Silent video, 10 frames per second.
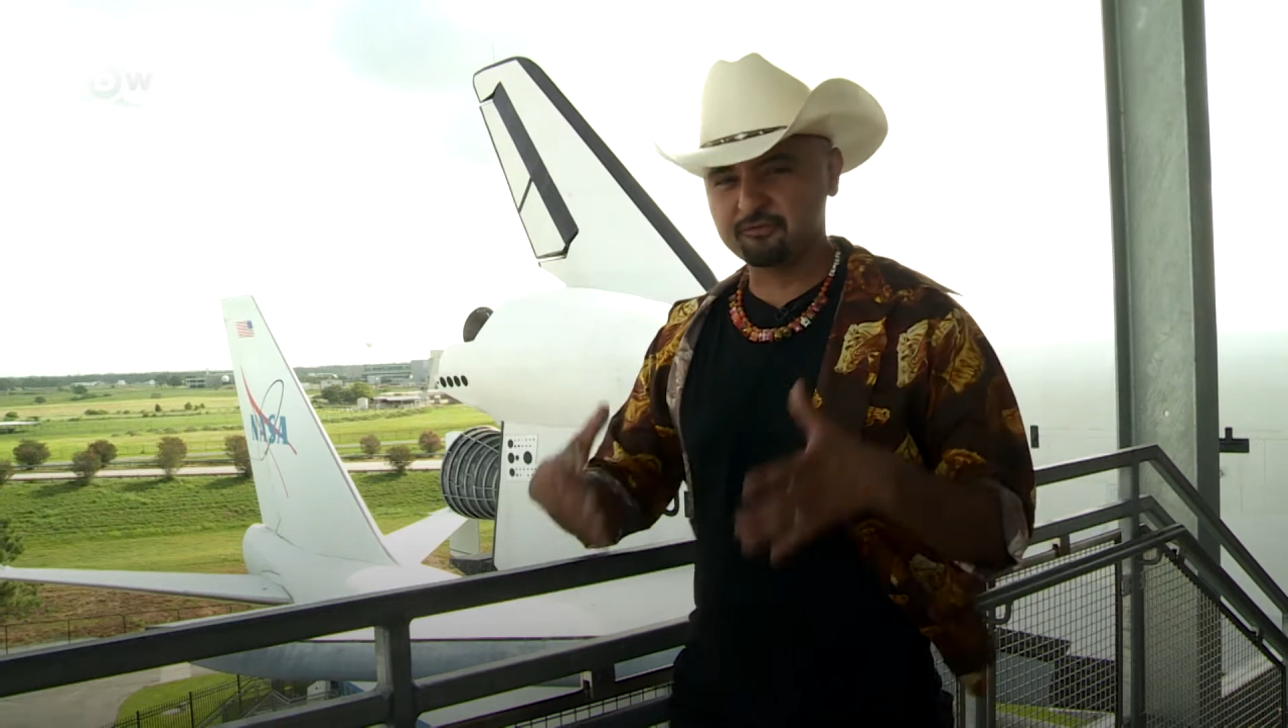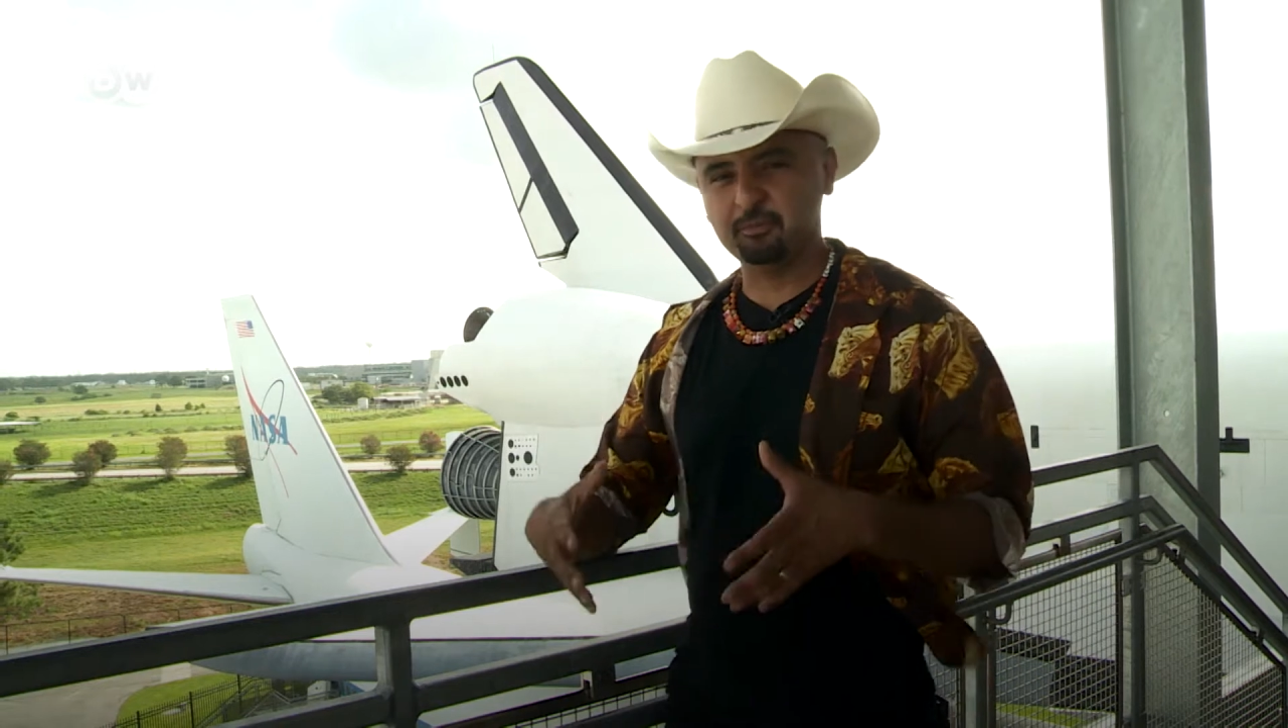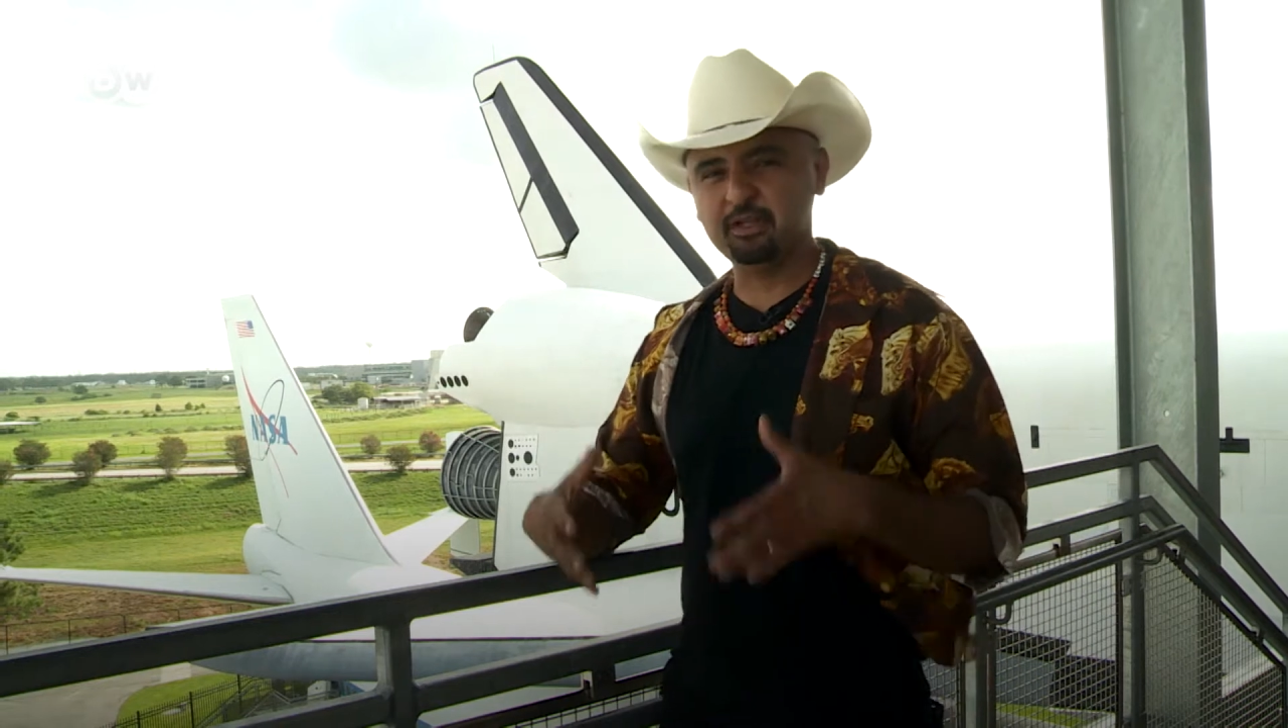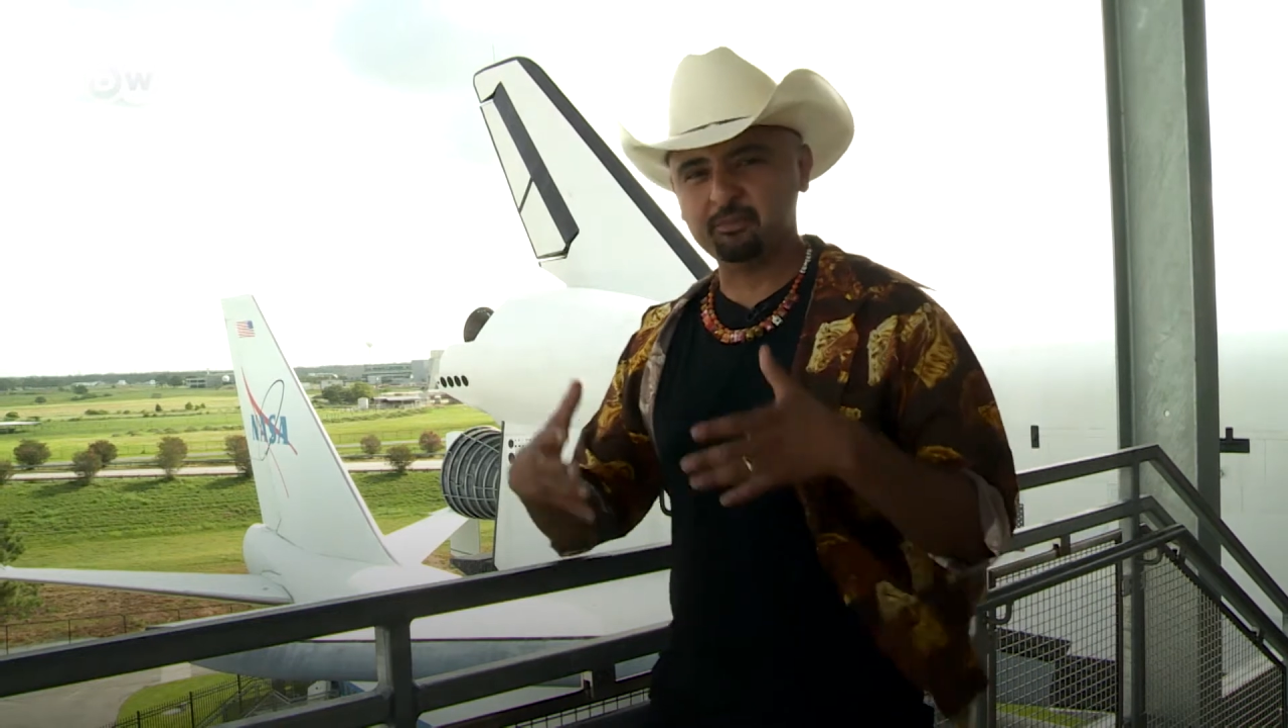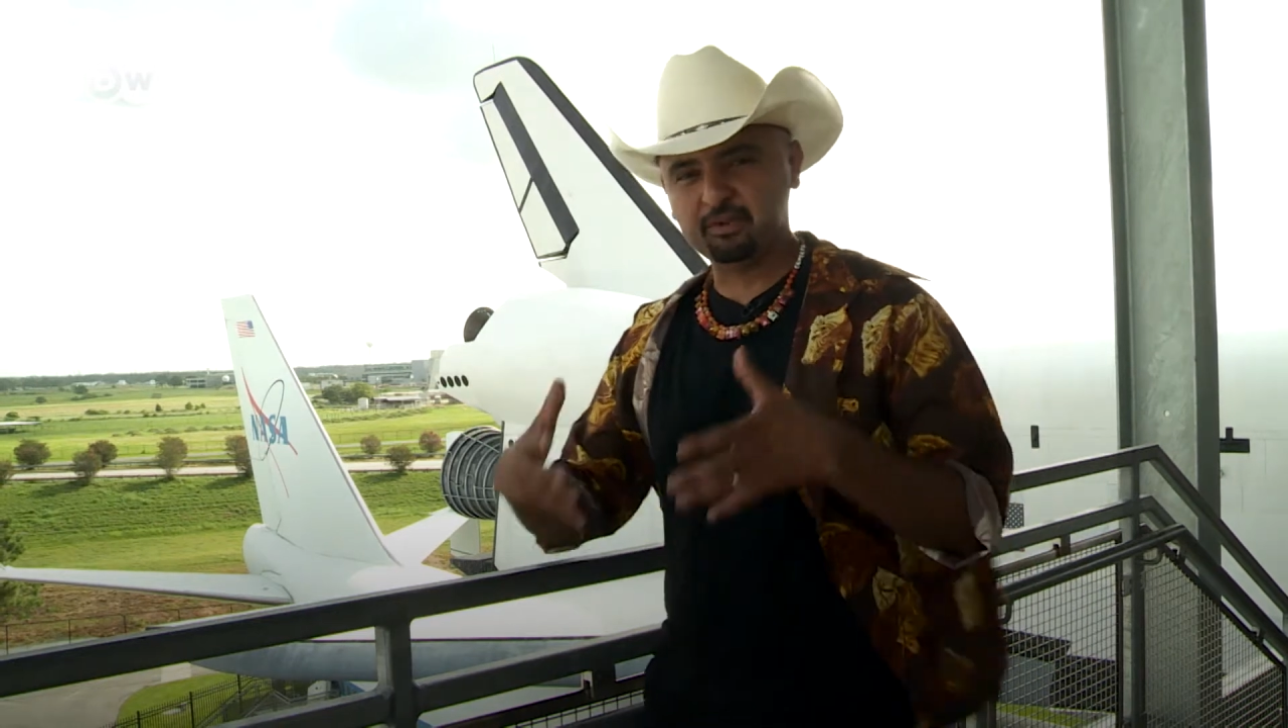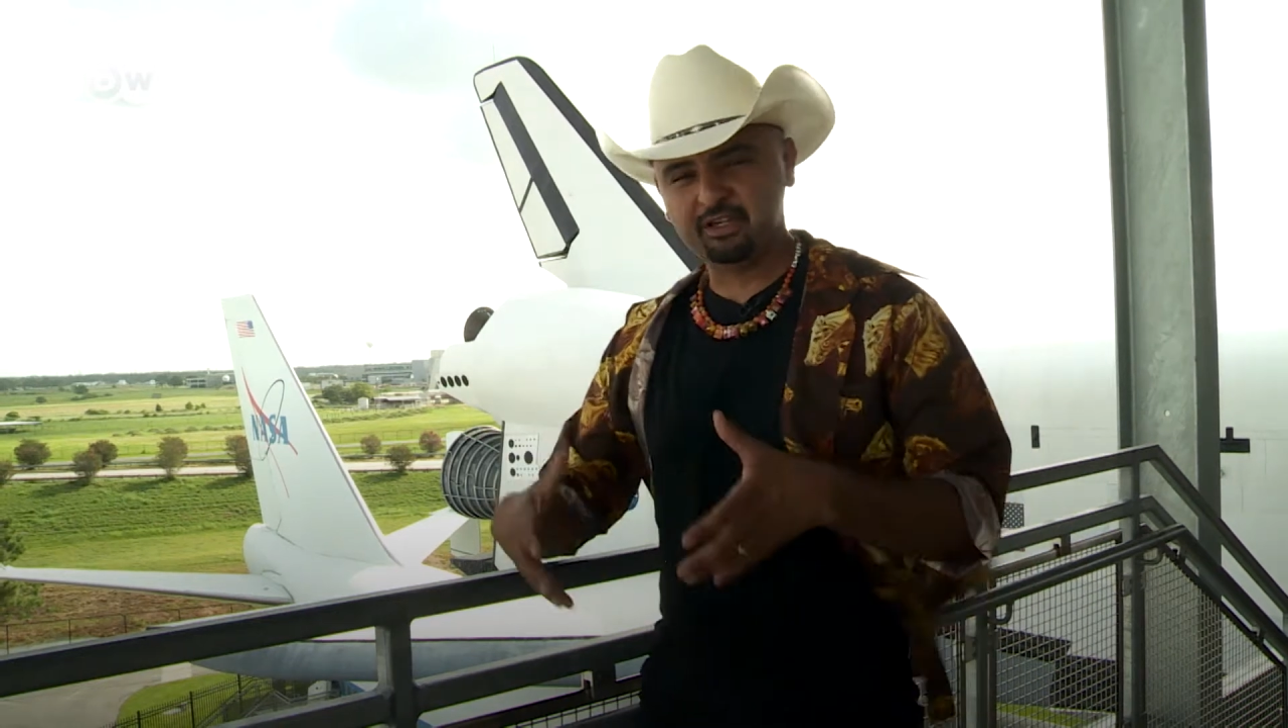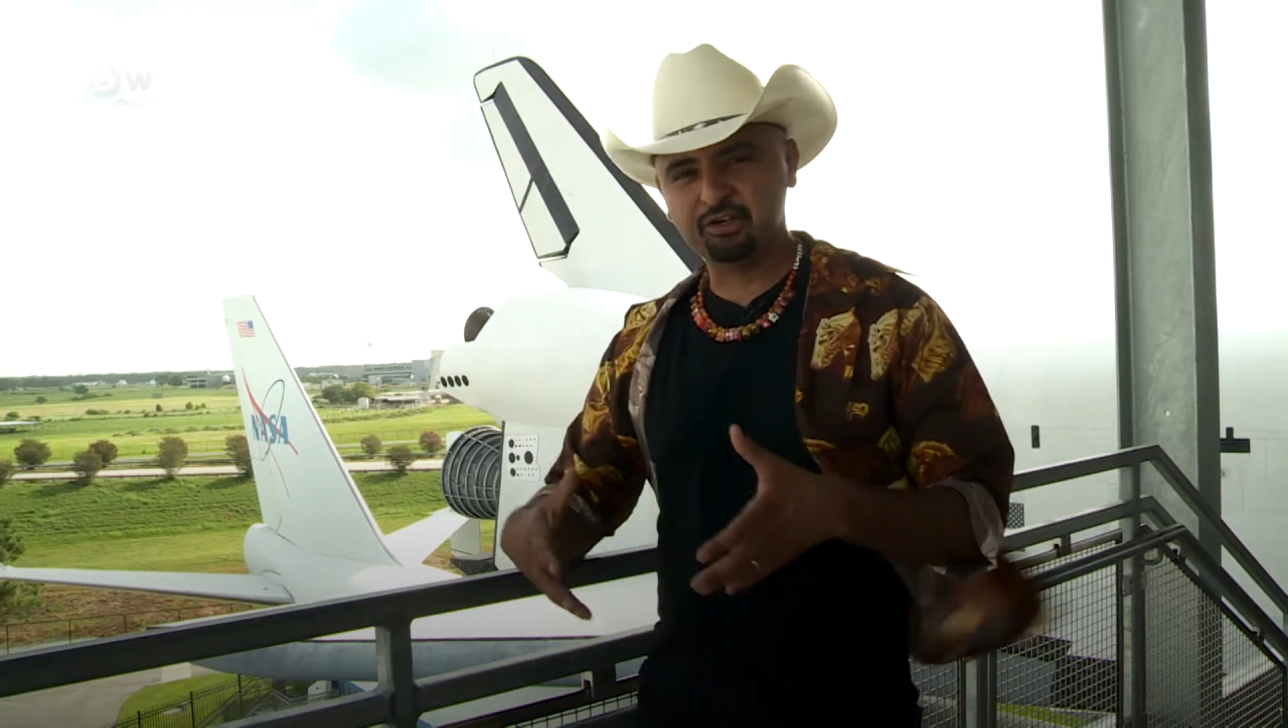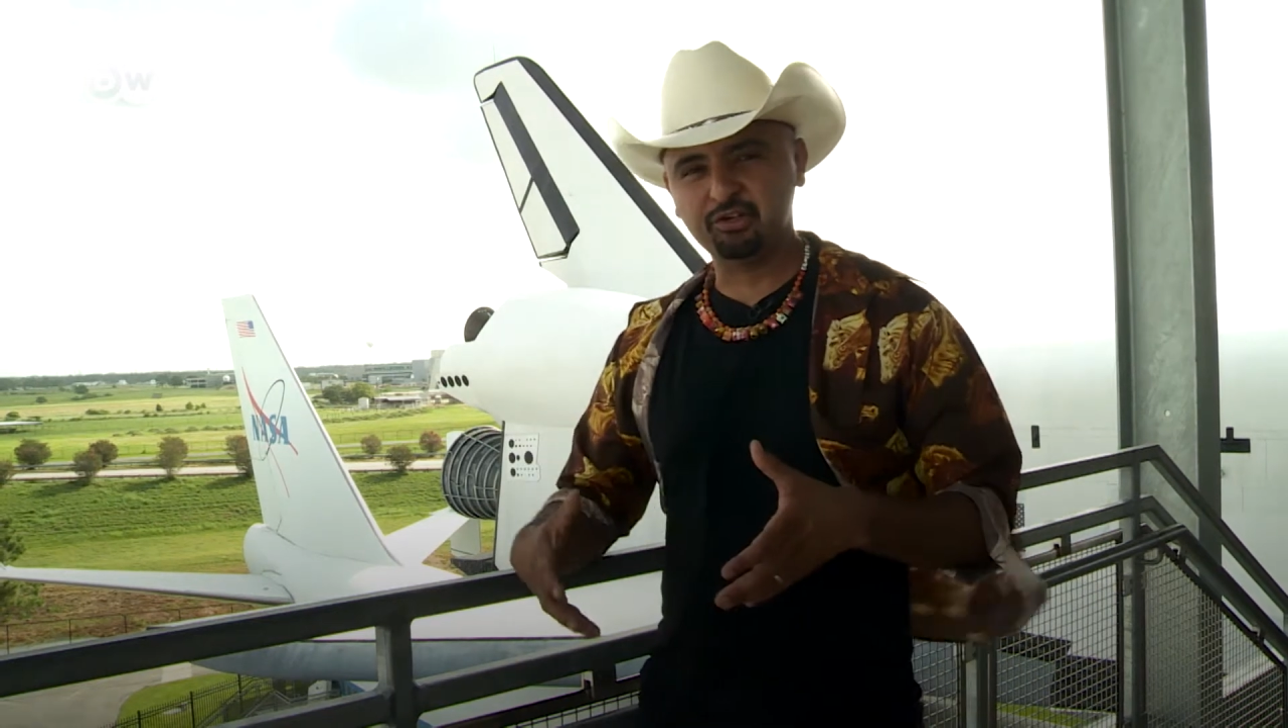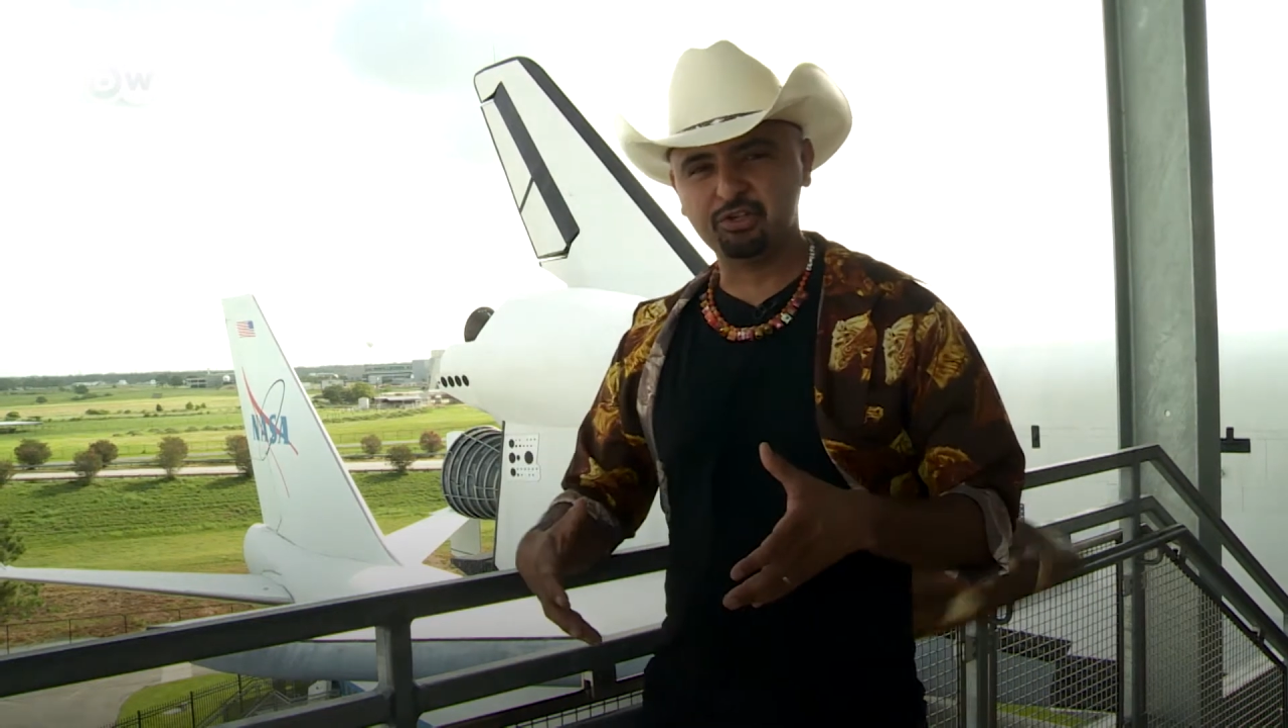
for me to be here in